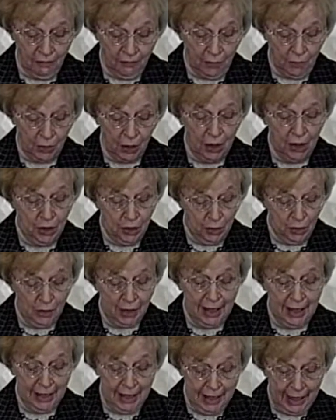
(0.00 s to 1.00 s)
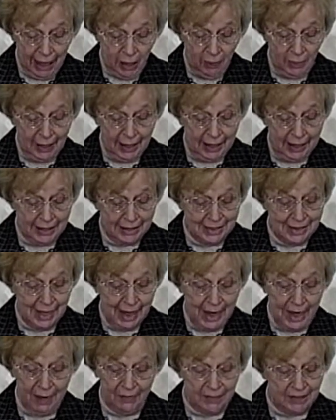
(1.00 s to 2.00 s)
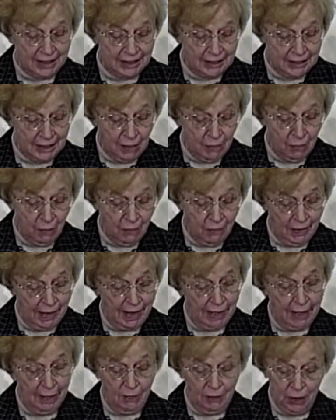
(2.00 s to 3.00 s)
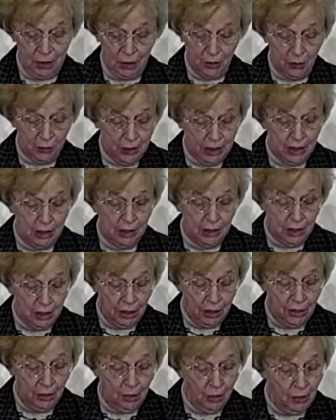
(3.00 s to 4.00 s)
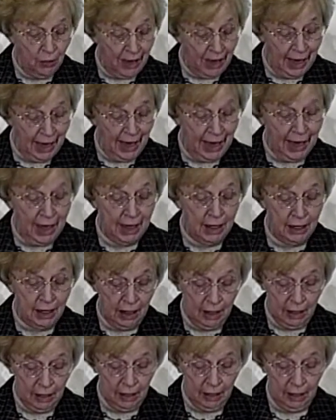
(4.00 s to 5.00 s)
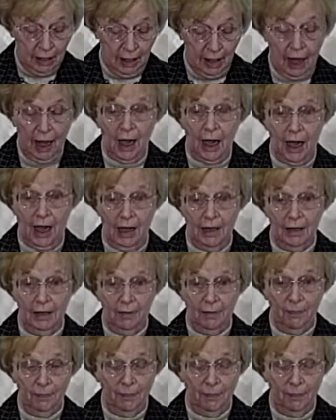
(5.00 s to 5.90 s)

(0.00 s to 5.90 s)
For your iniquities have separated between you and God,